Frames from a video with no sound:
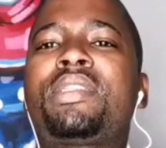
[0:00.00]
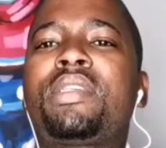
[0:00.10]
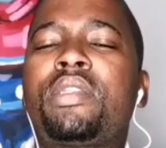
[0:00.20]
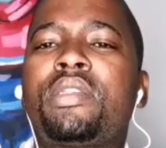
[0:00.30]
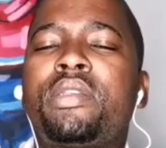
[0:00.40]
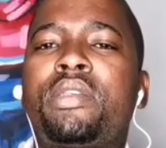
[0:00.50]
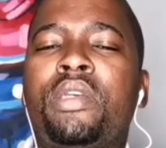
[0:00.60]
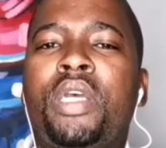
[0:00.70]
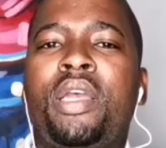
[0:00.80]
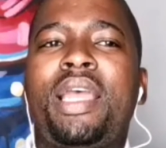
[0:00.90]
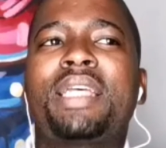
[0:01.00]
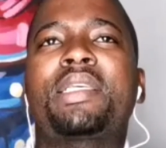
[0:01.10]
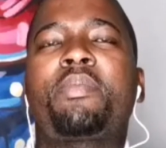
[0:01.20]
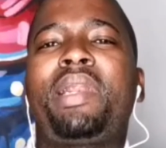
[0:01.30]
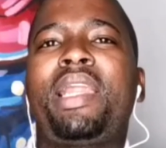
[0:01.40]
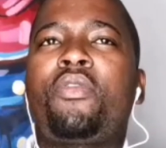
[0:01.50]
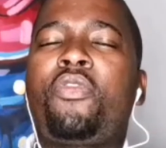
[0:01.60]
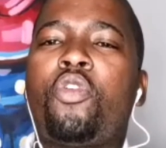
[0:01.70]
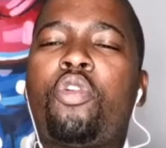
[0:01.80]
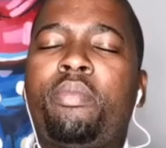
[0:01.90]
essence, as a
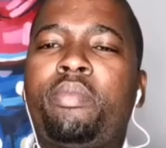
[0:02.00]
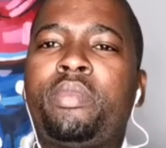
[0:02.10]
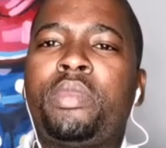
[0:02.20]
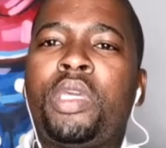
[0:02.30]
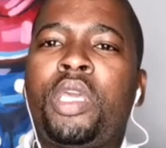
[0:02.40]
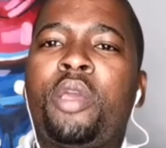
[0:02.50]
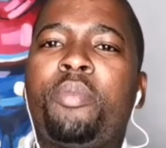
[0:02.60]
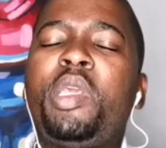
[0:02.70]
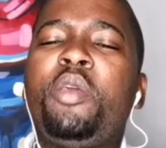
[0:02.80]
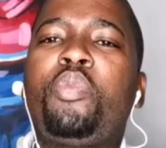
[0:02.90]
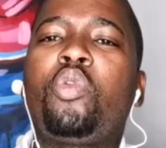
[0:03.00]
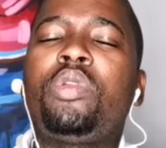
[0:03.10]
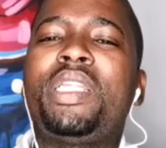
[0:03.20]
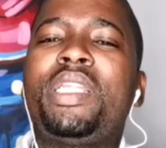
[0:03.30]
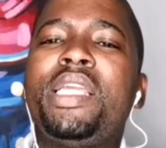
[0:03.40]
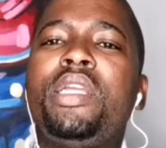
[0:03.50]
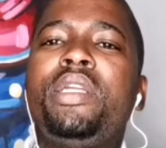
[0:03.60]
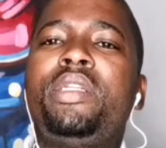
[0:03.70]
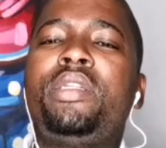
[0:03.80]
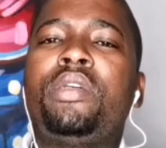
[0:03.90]
platform, people
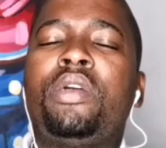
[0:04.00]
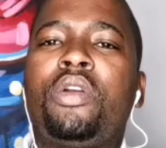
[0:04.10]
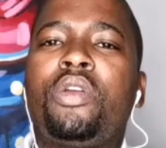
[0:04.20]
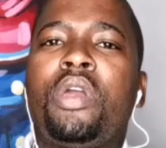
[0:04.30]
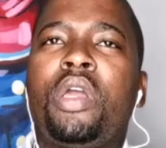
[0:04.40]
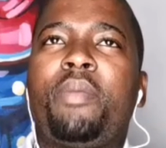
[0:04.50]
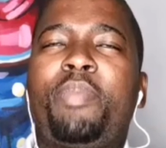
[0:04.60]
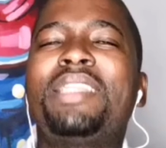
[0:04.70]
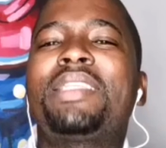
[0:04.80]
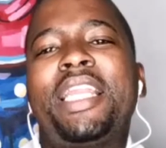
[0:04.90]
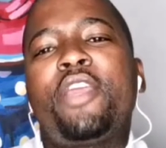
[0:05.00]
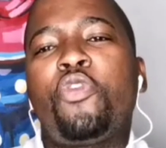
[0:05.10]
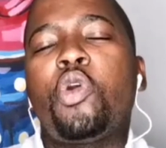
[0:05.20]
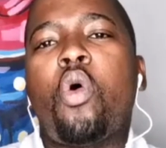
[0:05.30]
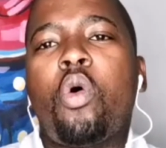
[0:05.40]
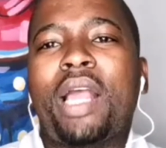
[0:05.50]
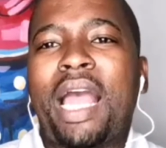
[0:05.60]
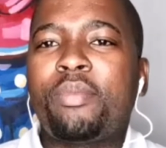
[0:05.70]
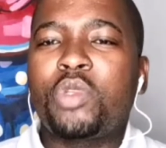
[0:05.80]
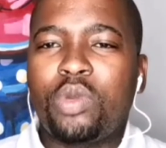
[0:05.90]
need basically if we all
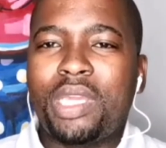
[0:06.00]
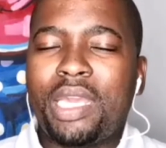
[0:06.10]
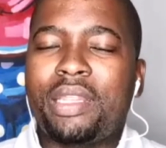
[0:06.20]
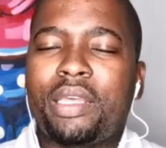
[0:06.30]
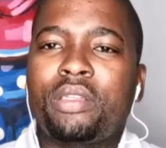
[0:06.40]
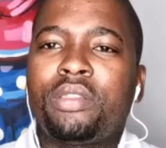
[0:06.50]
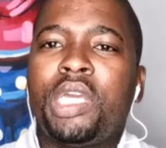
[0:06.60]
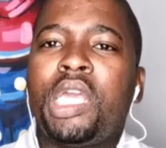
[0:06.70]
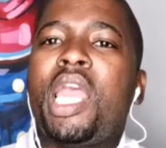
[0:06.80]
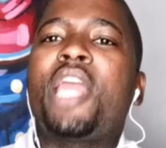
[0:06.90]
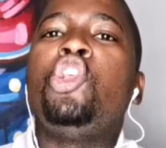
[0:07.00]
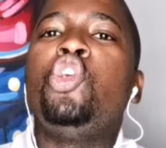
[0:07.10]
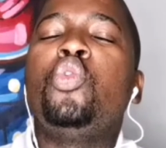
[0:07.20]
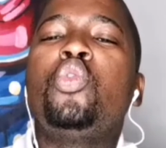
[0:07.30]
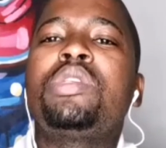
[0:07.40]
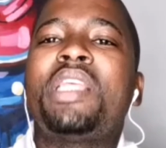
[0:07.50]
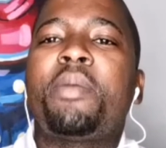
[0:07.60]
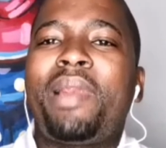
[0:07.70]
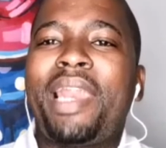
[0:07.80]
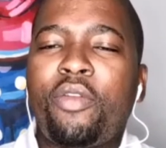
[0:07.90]
come together and use yeah.
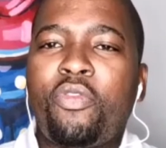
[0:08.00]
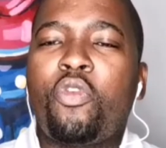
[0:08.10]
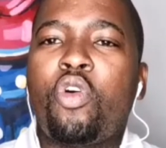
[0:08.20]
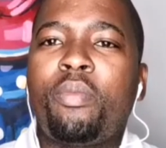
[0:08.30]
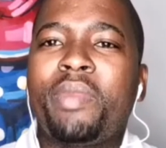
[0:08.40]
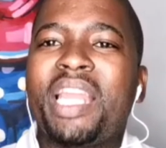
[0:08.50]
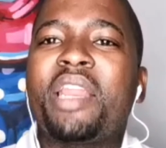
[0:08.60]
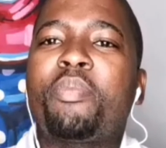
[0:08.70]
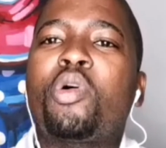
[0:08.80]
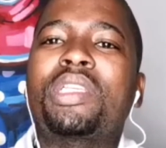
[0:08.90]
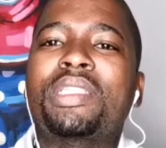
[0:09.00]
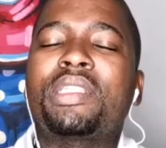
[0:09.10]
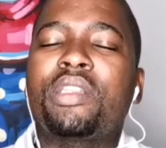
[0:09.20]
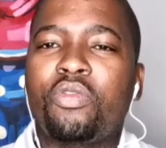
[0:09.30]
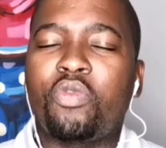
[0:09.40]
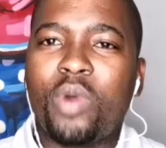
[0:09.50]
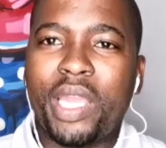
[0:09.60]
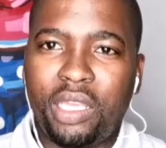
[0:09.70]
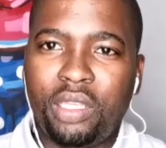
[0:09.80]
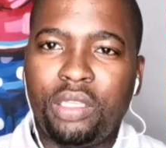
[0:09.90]
the platform in a positive
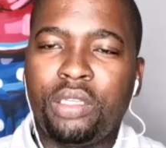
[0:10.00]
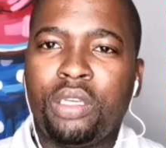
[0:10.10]
way,